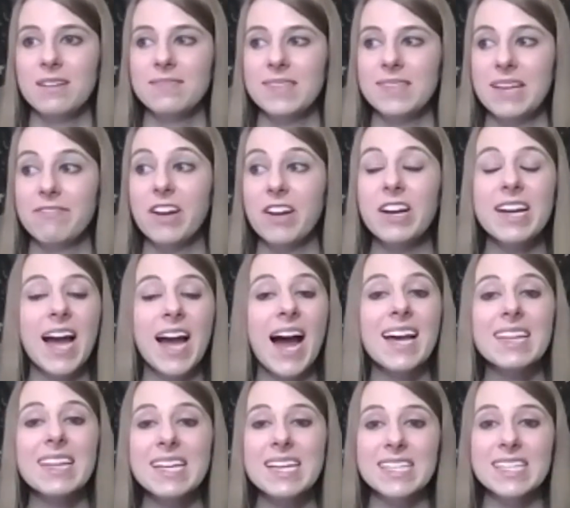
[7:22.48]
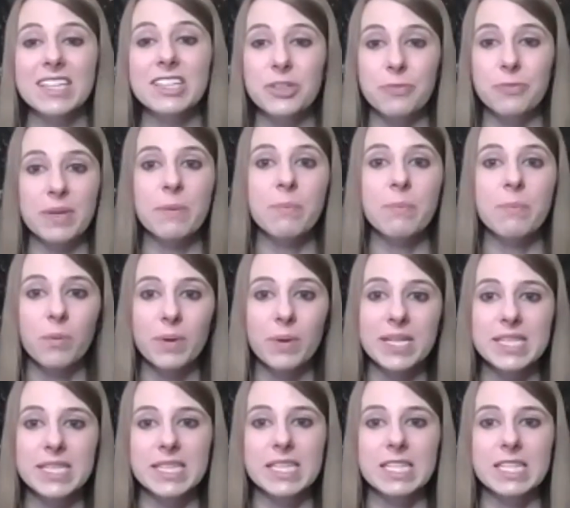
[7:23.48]
very highly intelligent people went
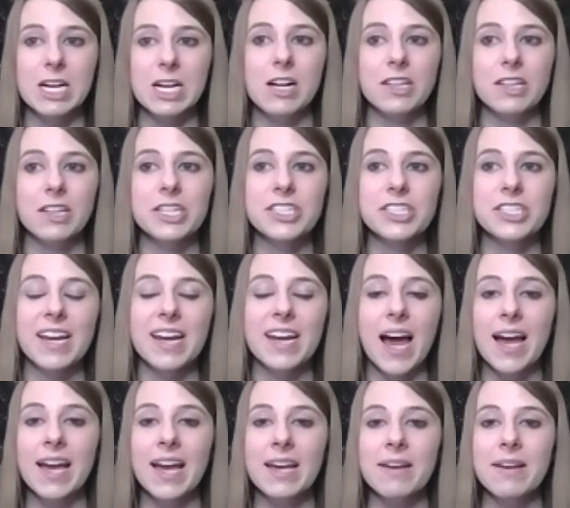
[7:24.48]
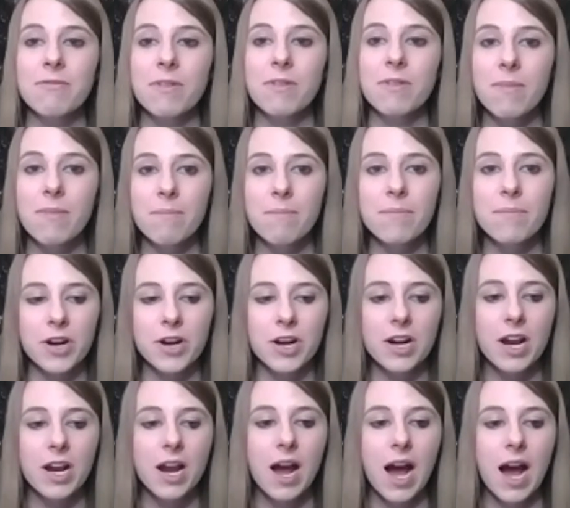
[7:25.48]
to this college. And I remember
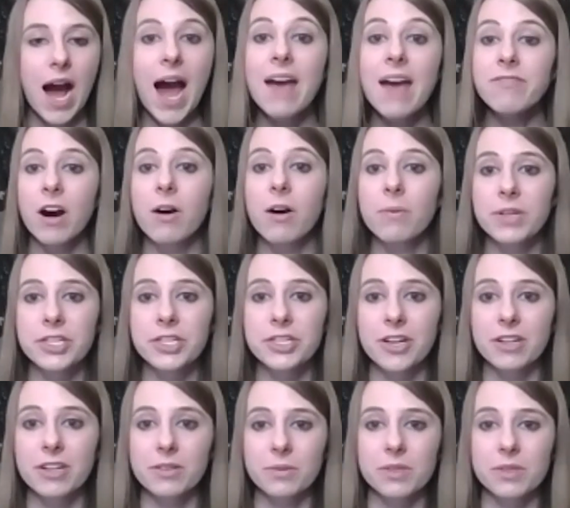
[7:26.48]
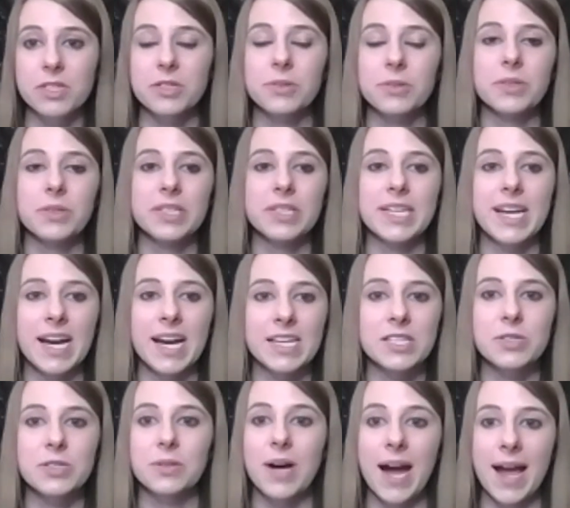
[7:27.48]
I've always struggled with school. In high
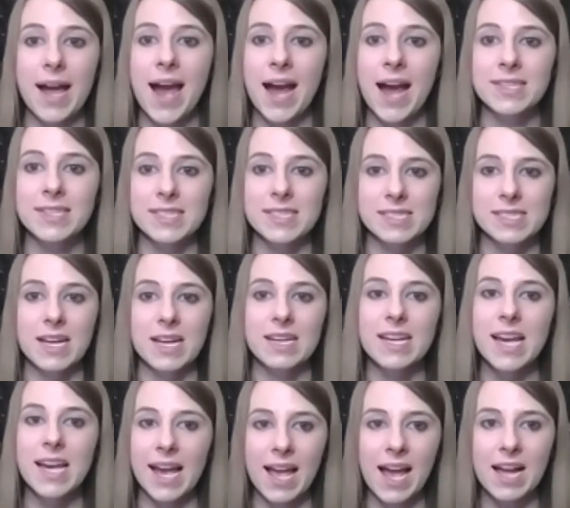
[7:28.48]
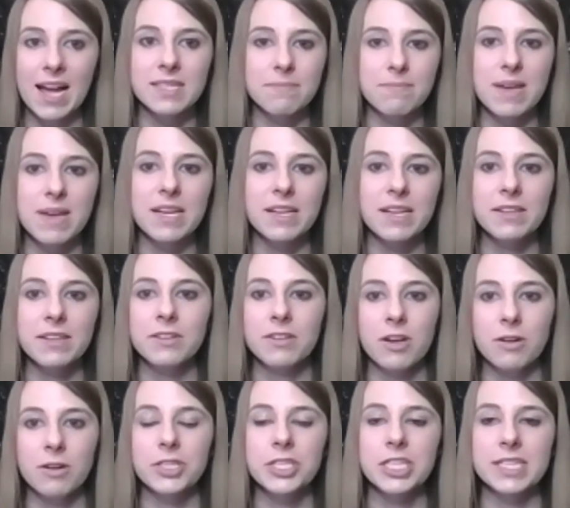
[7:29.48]
school, I had to study, I had to make
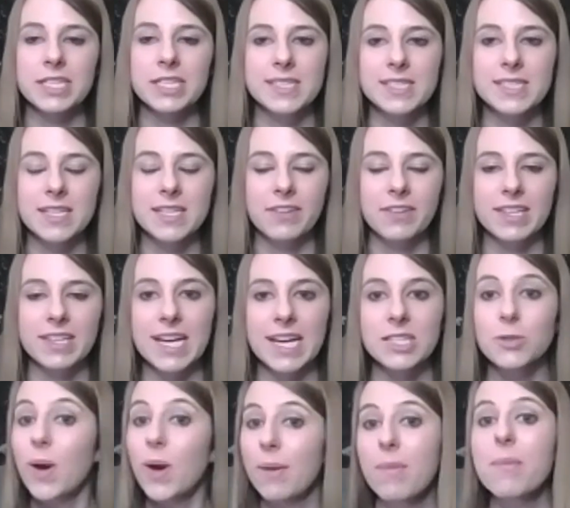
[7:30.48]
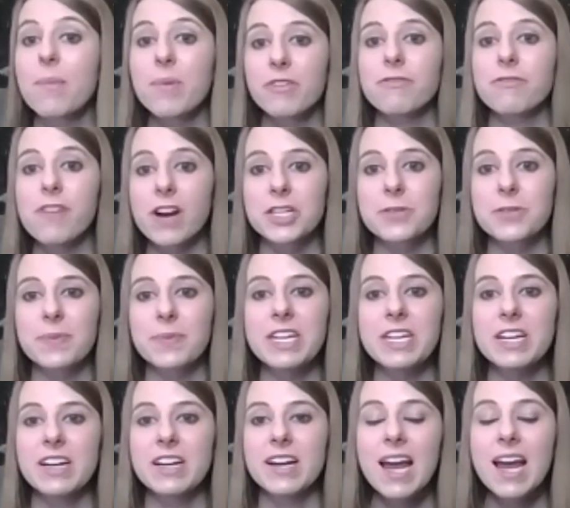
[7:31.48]
note sheets and stuff like that. So I remember freshman
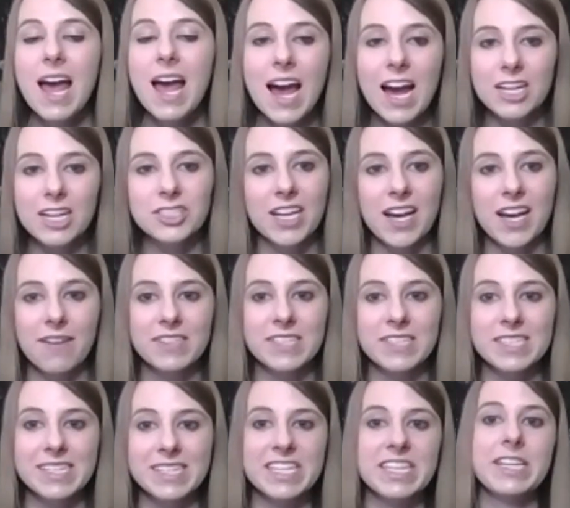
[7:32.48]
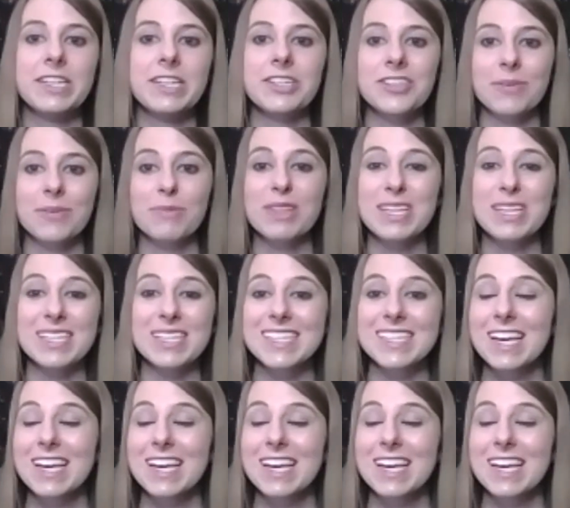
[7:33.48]
year actually having to teach some of the